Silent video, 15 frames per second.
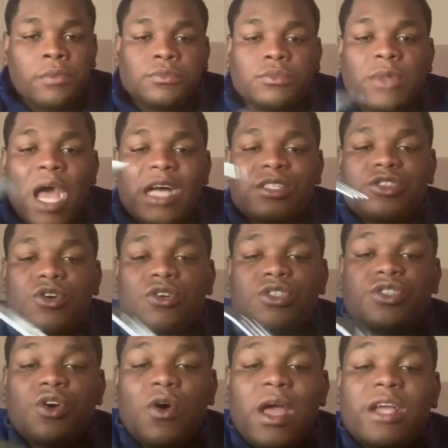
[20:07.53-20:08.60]
I
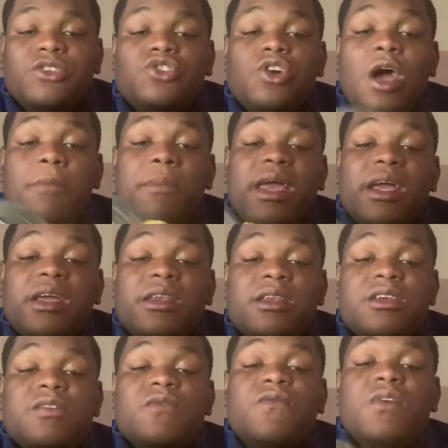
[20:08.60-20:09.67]
so enjoy making
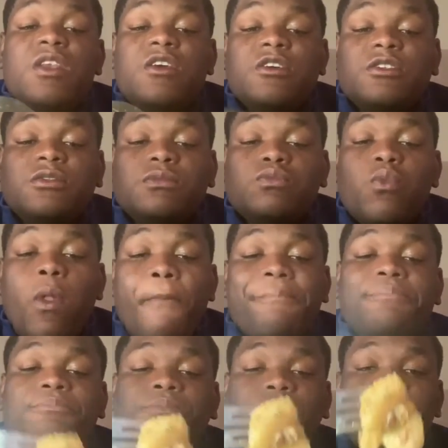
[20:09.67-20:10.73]
these videos.
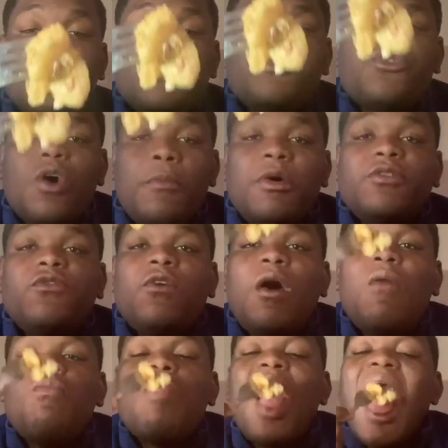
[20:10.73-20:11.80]
It's so much fun.